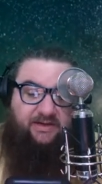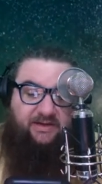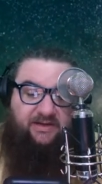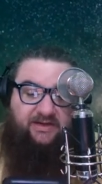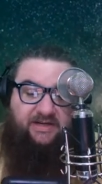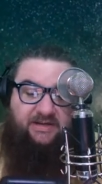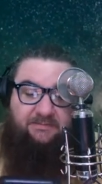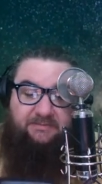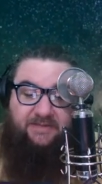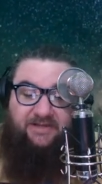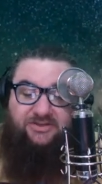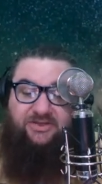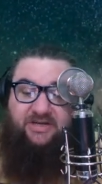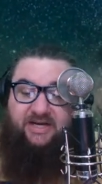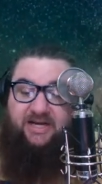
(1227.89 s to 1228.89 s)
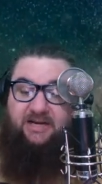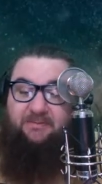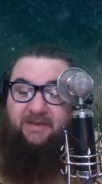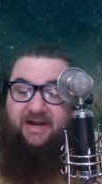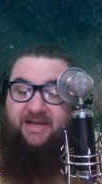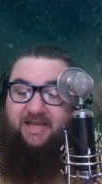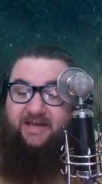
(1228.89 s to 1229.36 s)
It didn't mention
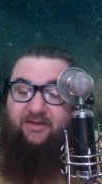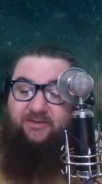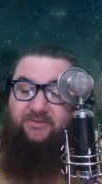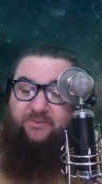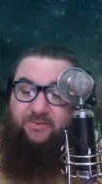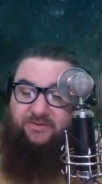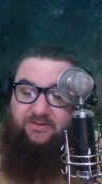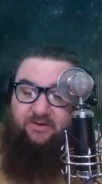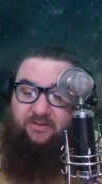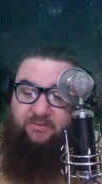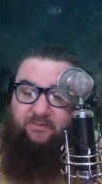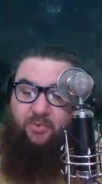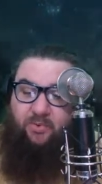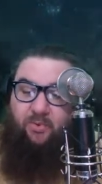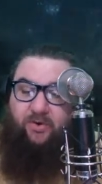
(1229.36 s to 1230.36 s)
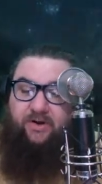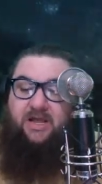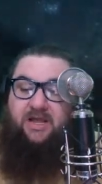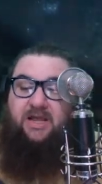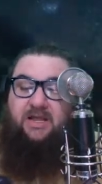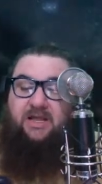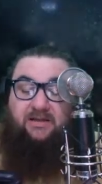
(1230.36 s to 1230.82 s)
anybody else was on board,
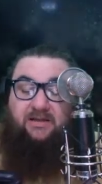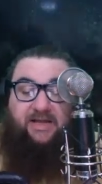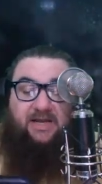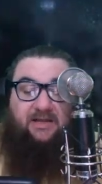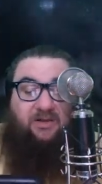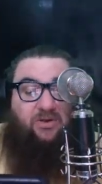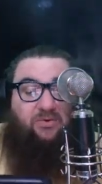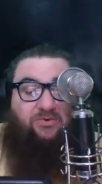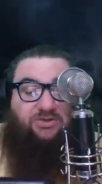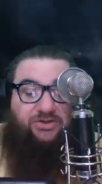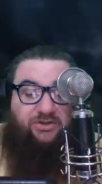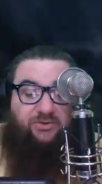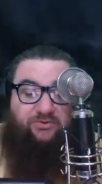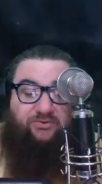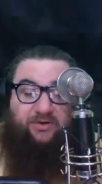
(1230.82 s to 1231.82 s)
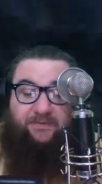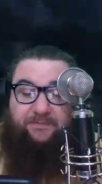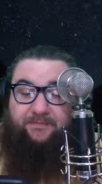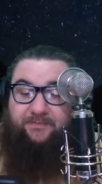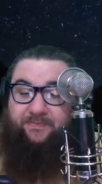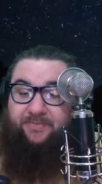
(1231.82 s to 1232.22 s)
let alone children.